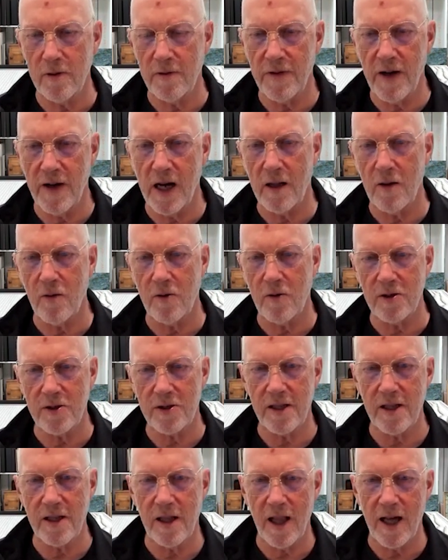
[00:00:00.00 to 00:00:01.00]
of followers
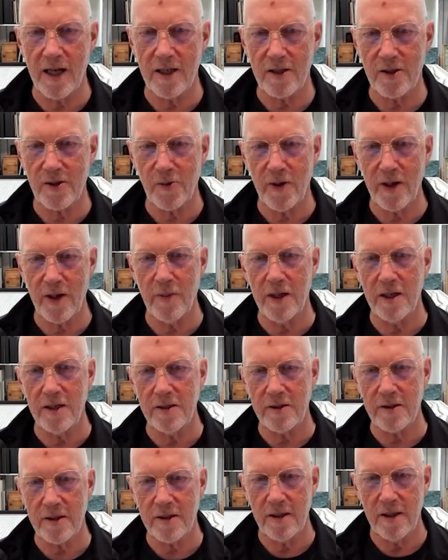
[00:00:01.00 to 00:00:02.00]
in the last 3
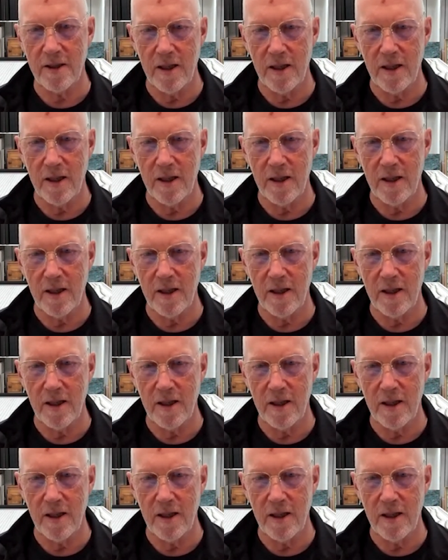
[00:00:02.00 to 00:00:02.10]
months.